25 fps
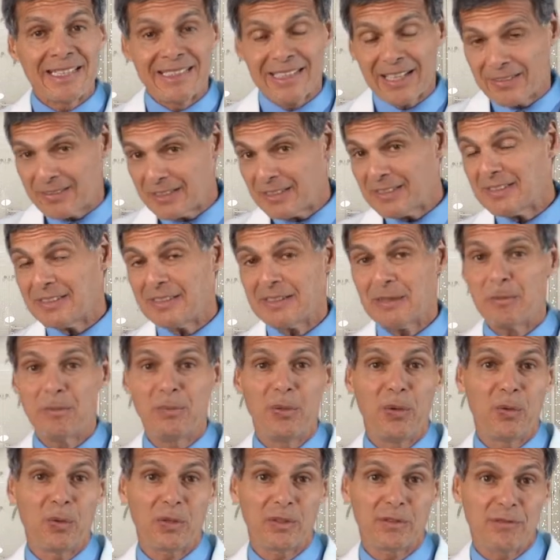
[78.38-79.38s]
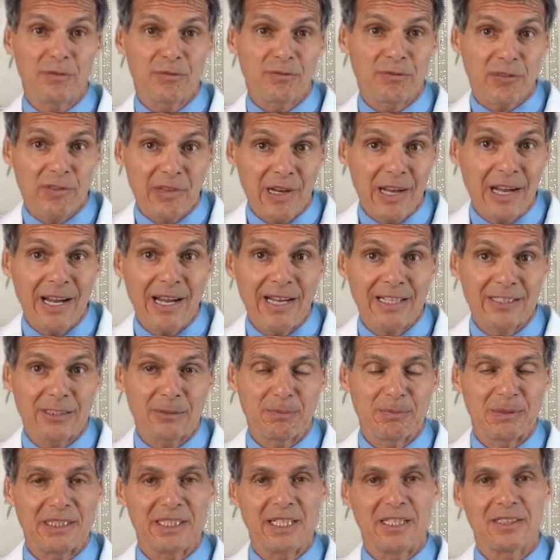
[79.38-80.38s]
Now, this is important for
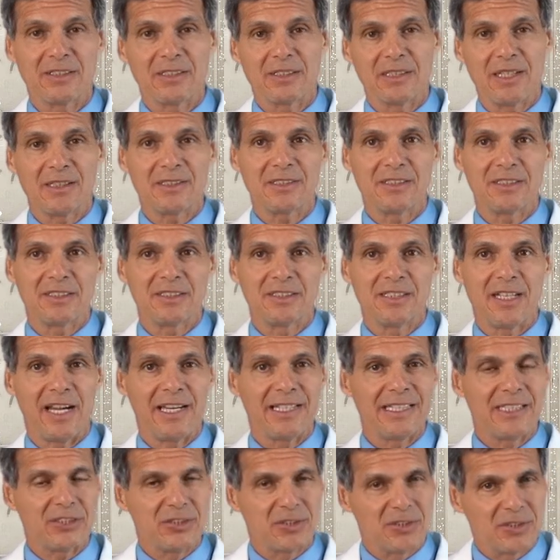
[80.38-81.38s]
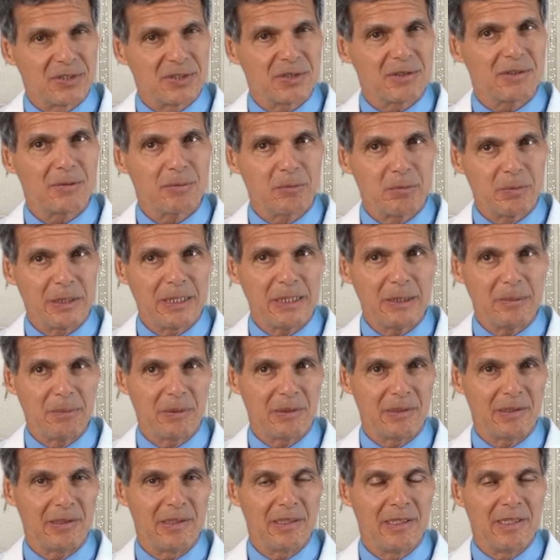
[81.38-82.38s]
us because in our society, certain
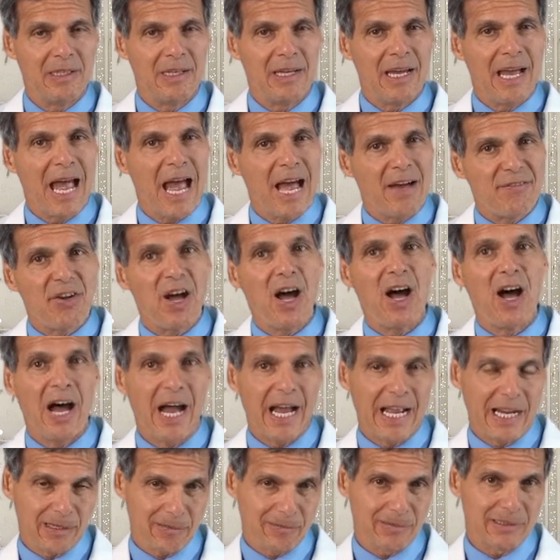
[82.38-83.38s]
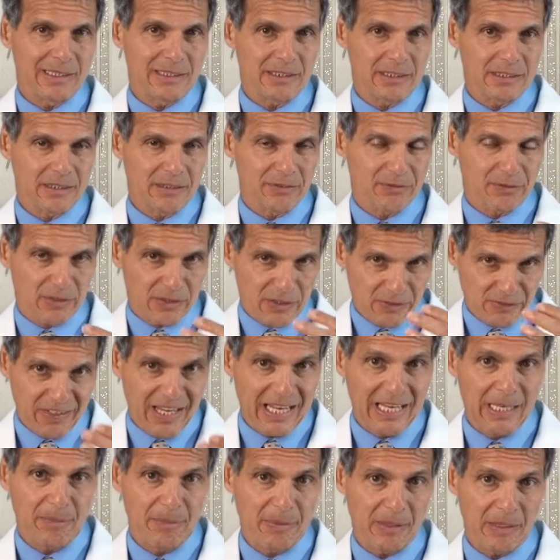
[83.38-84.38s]
people have a higher risk for
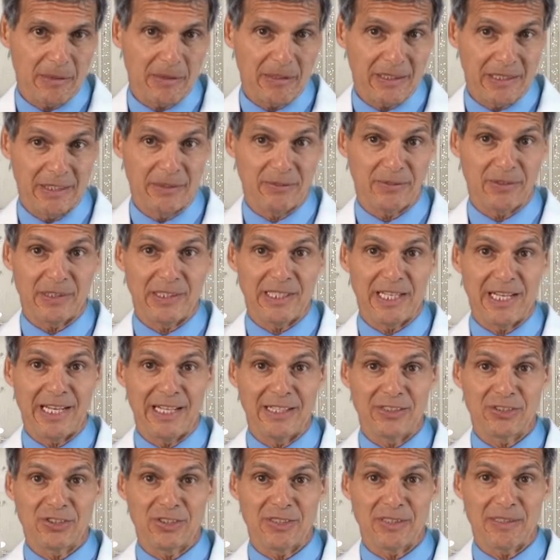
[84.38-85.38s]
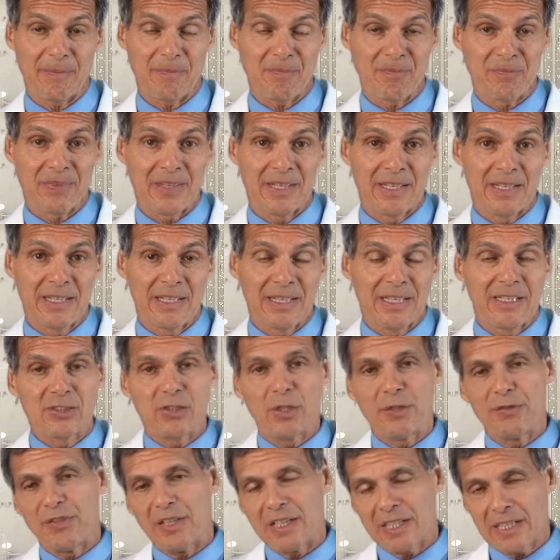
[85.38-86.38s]
developing liver cancer.
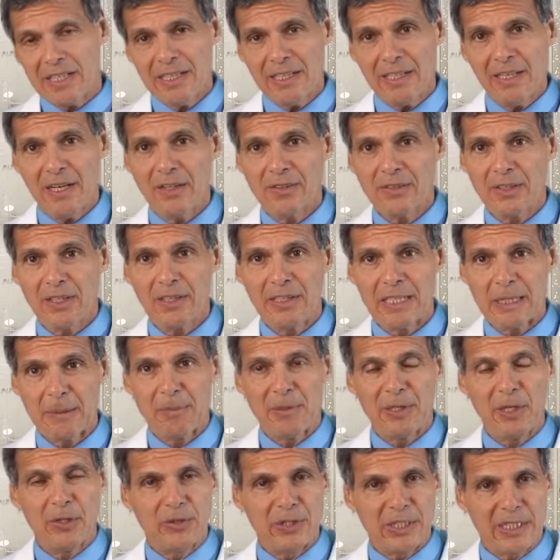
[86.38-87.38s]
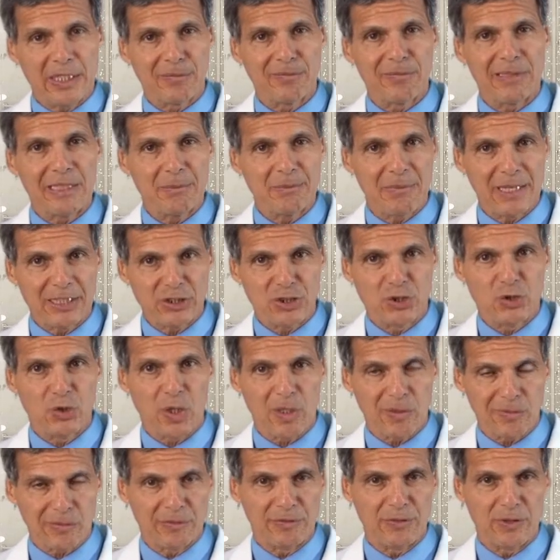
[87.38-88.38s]
So if you click on the link below, you can read my
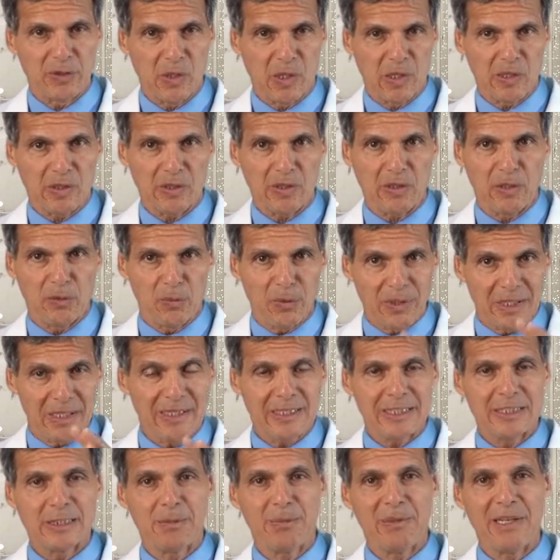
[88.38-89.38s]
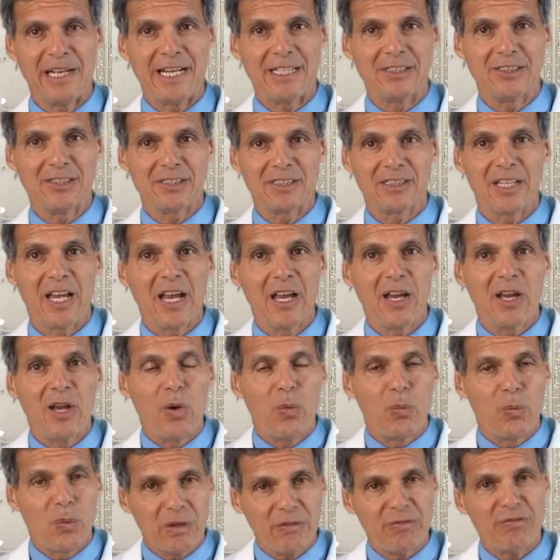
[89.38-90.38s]
short review article. What it explains is
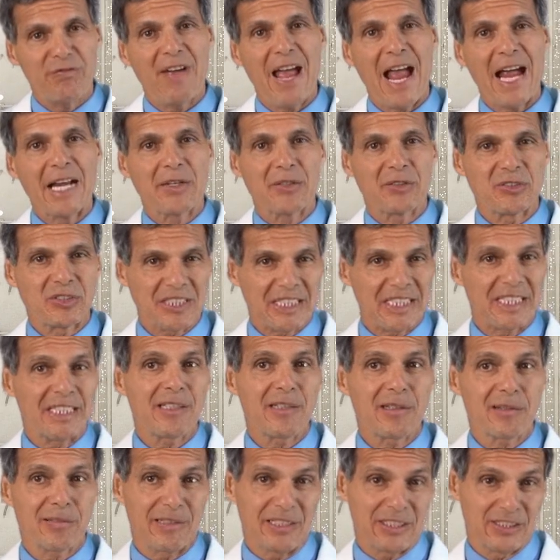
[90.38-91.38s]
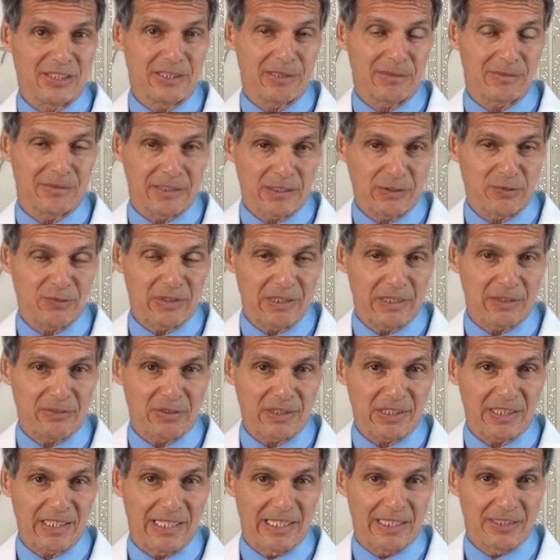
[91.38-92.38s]
what factors increase the risk for
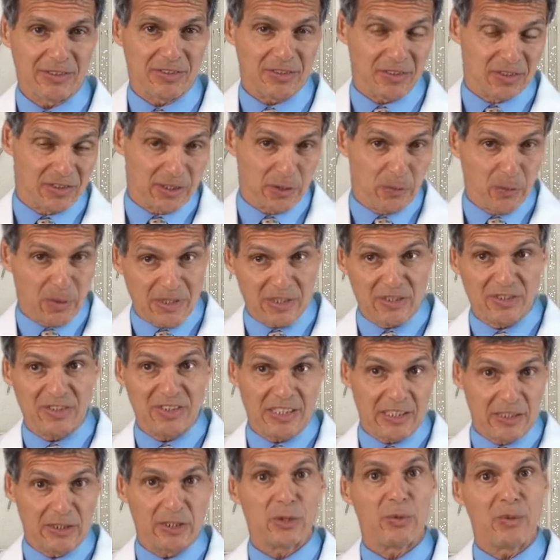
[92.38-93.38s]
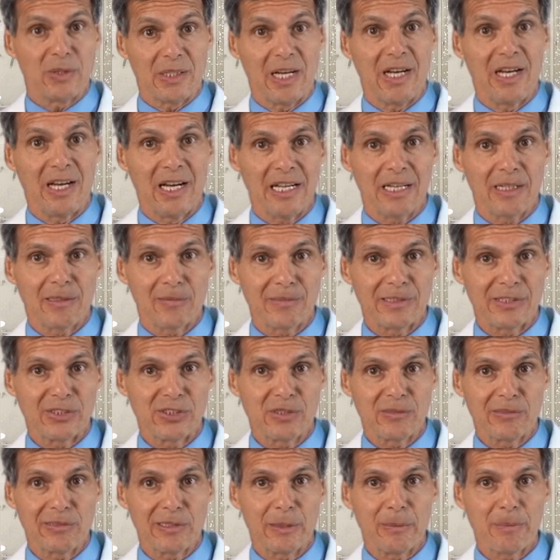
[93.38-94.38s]
liver cancer. So you want to see are you in a higher
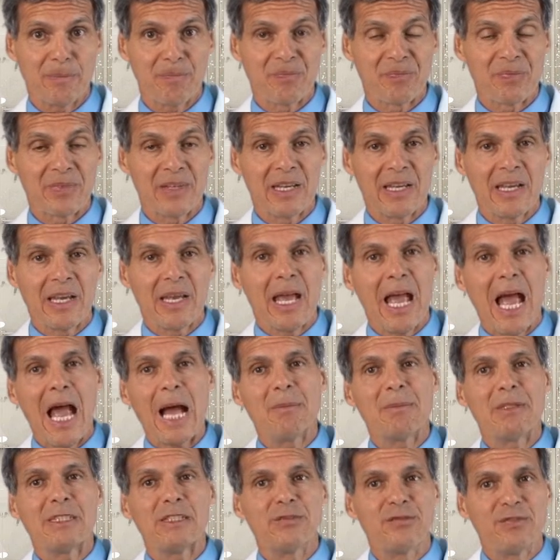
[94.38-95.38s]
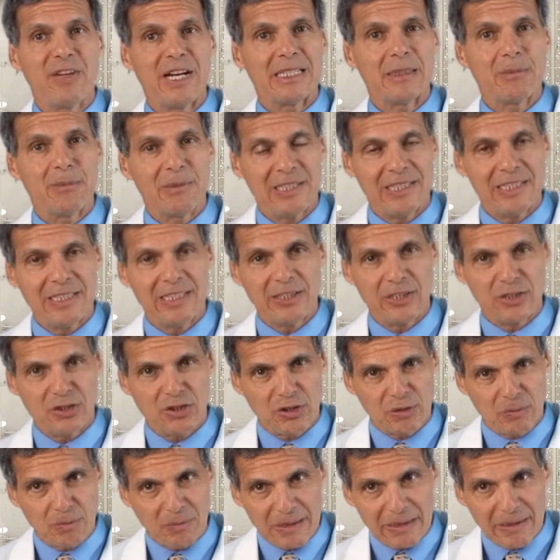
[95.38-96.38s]
risk group? How much vitamin E you
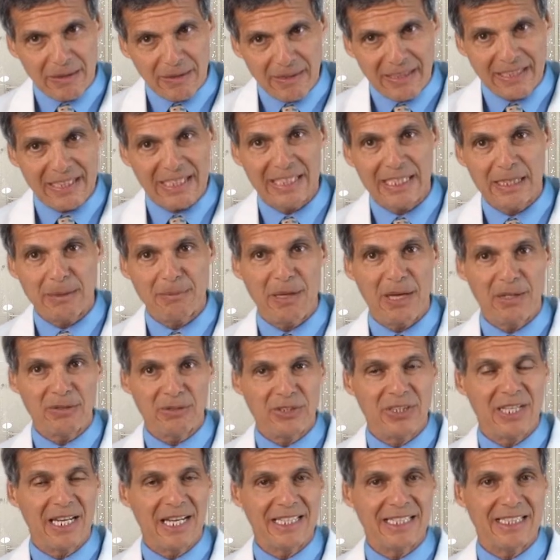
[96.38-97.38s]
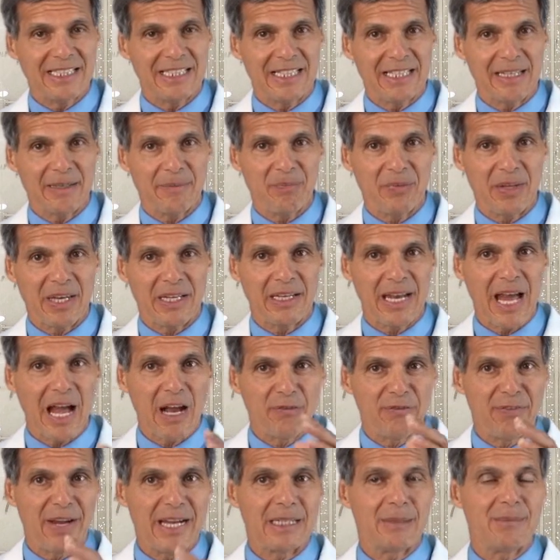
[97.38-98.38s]
should be thinking about taking and
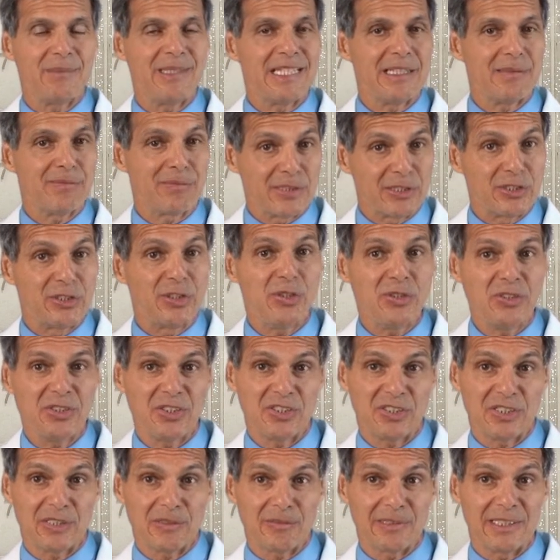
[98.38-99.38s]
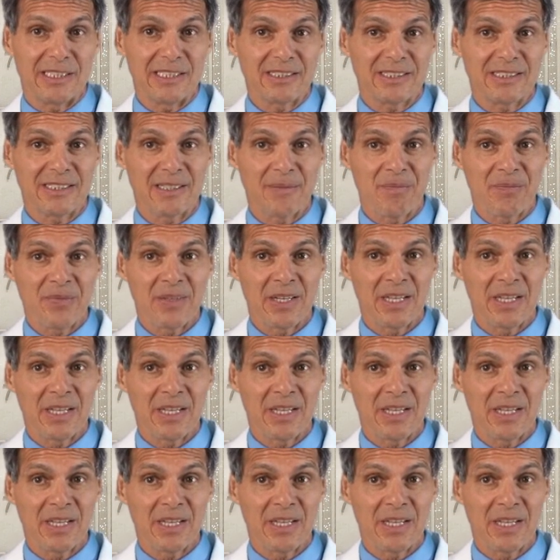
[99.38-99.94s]
how vitamin E reduces the risk.